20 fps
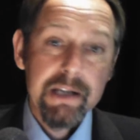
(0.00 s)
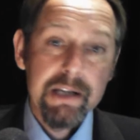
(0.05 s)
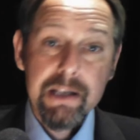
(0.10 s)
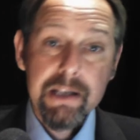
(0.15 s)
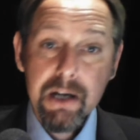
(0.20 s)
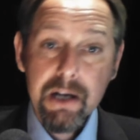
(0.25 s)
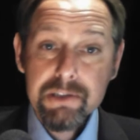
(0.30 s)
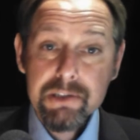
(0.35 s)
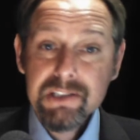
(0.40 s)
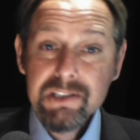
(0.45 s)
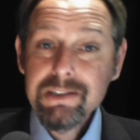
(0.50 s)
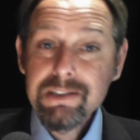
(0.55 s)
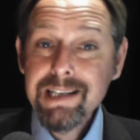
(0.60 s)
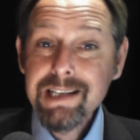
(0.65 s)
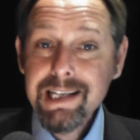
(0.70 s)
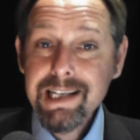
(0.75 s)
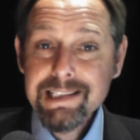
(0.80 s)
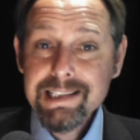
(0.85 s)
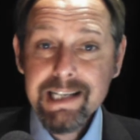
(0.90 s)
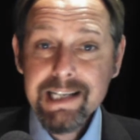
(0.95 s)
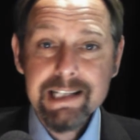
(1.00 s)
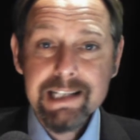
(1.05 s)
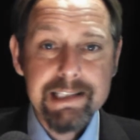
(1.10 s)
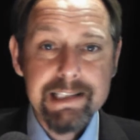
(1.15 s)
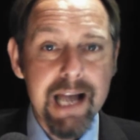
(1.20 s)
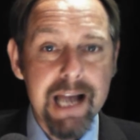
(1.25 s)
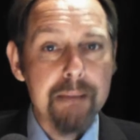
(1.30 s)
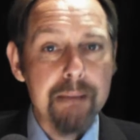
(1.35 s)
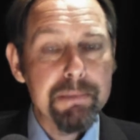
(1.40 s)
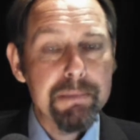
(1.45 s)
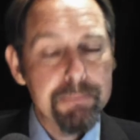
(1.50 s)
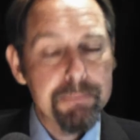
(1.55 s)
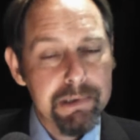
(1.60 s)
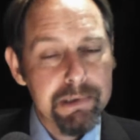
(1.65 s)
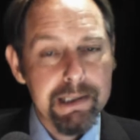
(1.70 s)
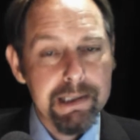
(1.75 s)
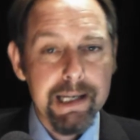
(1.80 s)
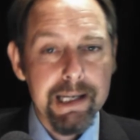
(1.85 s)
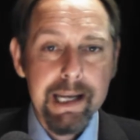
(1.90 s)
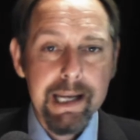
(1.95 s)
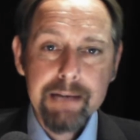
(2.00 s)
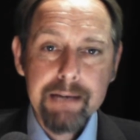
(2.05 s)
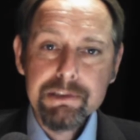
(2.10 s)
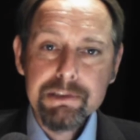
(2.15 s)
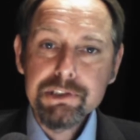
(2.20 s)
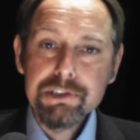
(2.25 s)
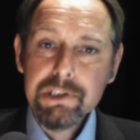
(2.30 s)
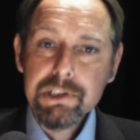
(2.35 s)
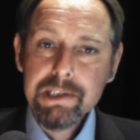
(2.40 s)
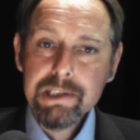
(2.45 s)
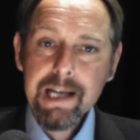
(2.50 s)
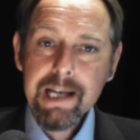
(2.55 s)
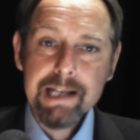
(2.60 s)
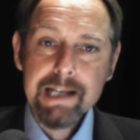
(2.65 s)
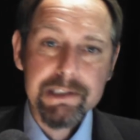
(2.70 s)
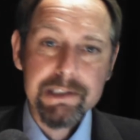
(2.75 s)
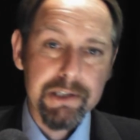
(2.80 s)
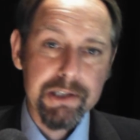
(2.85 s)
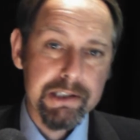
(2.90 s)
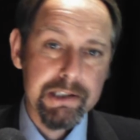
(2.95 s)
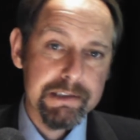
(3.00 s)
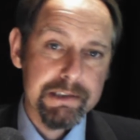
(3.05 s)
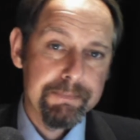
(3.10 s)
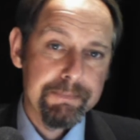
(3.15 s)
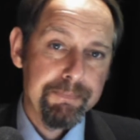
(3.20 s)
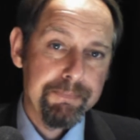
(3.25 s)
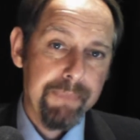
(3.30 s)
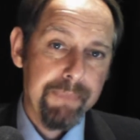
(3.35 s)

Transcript: The article is in-depth, but here is just an excerpt.